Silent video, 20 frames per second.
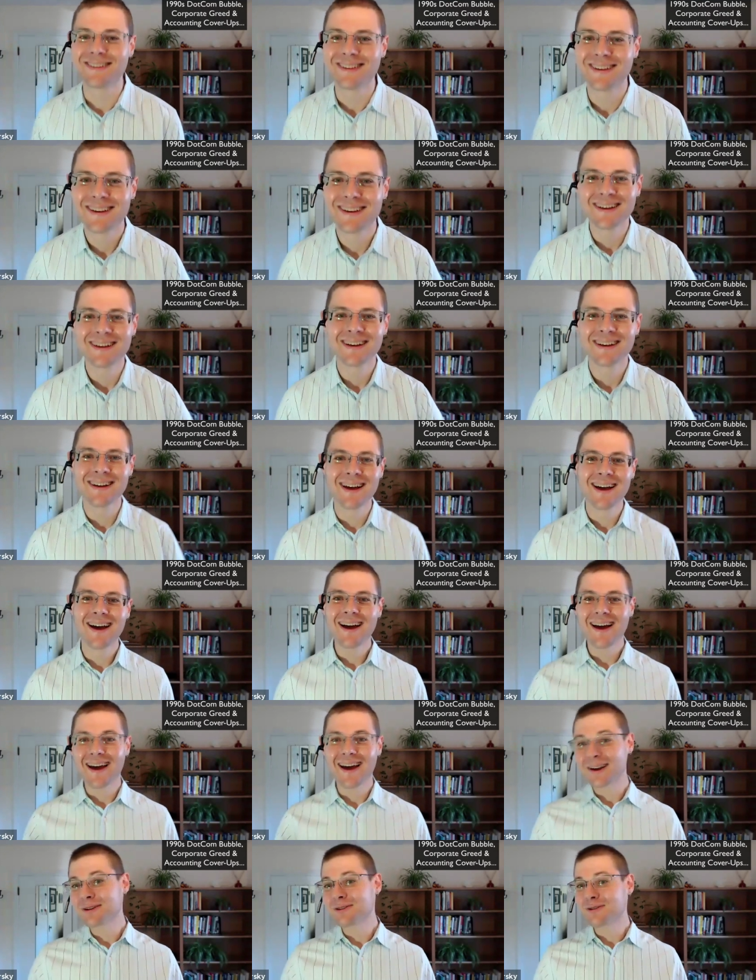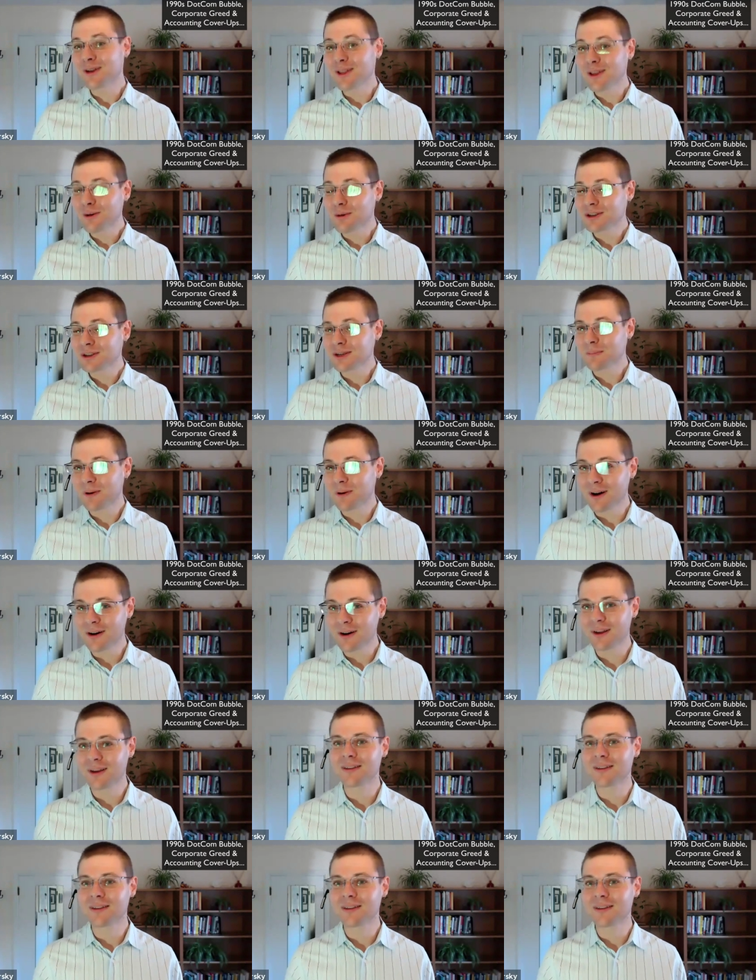And it really was a party.